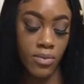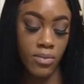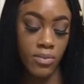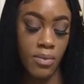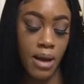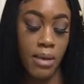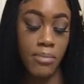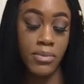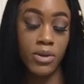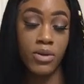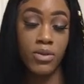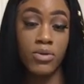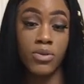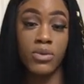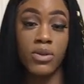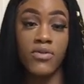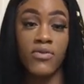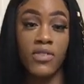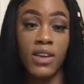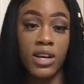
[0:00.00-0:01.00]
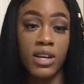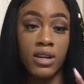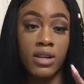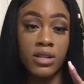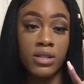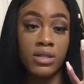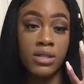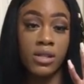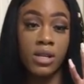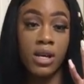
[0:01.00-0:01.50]
my middle 3
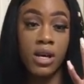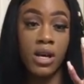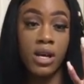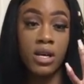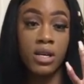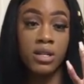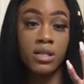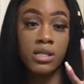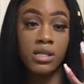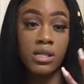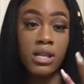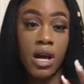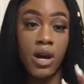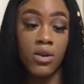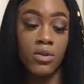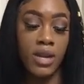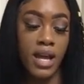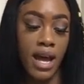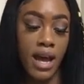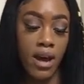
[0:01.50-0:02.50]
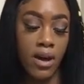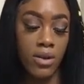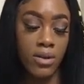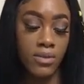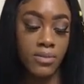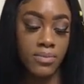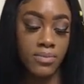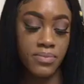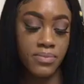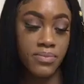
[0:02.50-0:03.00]
fingers stoned
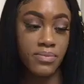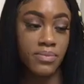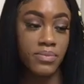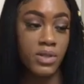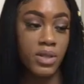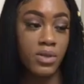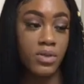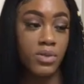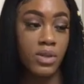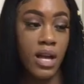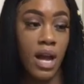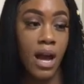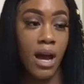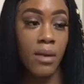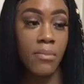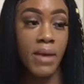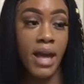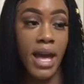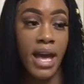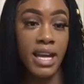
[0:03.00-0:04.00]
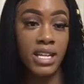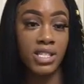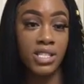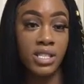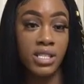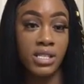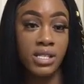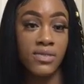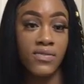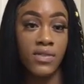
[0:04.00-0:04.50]
out. Oh y'all, I'm
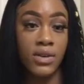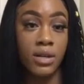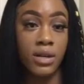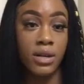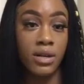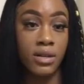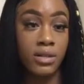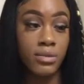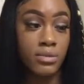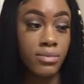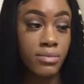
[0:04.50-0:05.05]
ashy as fuck.